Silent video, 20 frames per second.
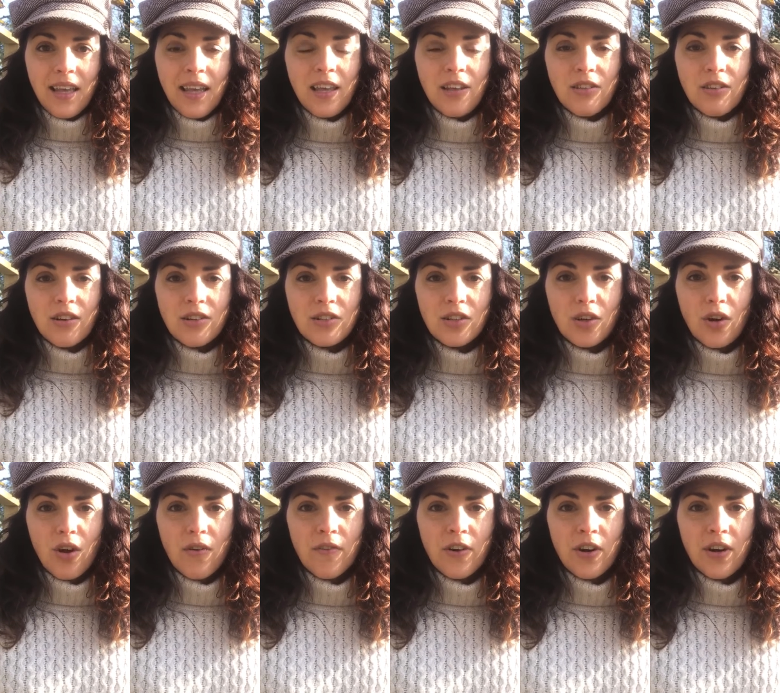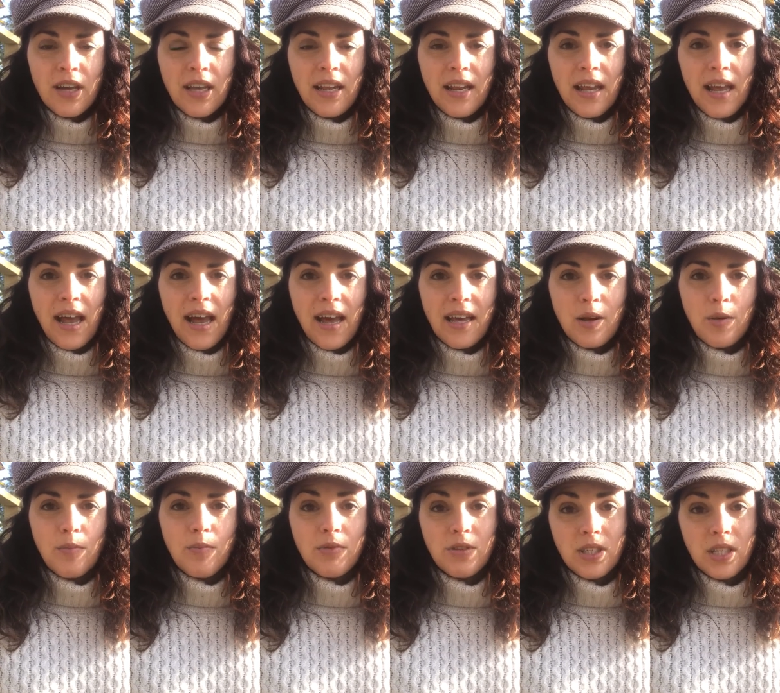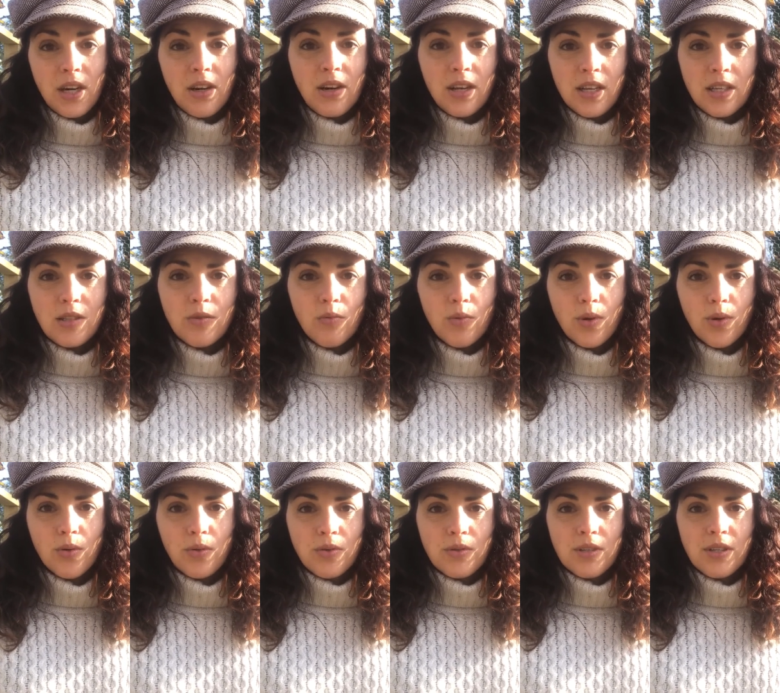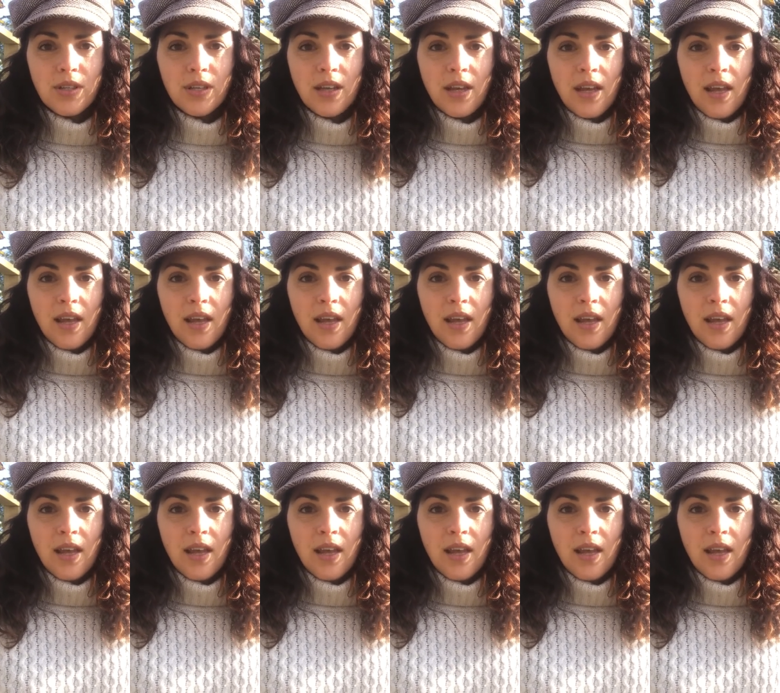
He looked it over and it had a serious wound,